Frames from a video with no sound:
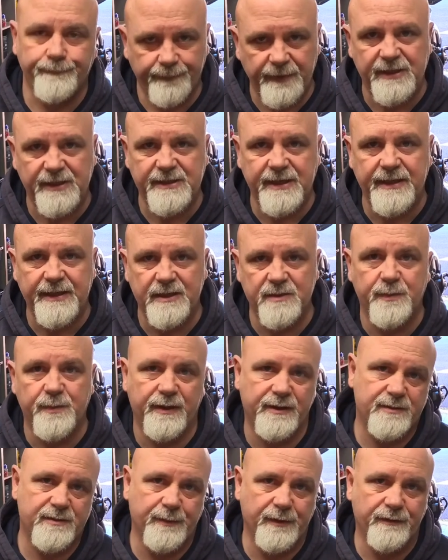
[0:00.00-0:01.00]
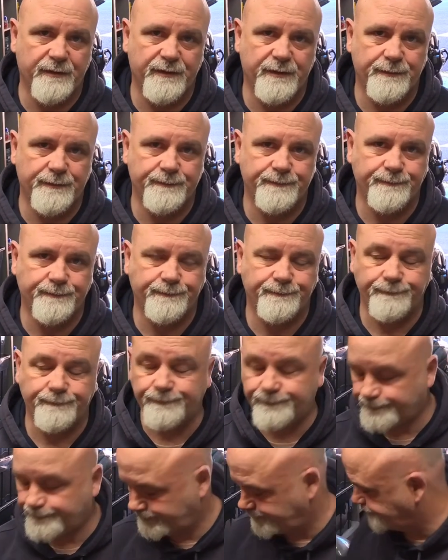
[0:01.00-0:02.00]
let's get these bikes moved.
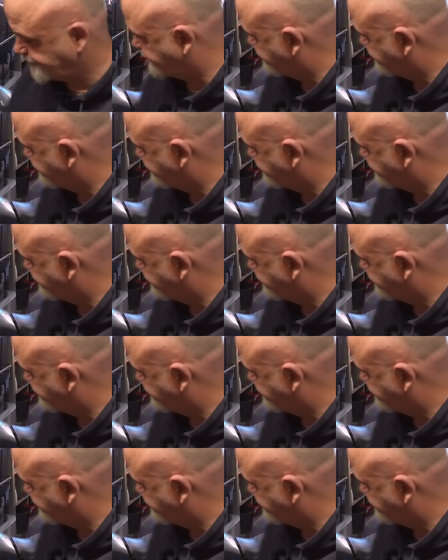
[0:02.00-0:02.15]
I'm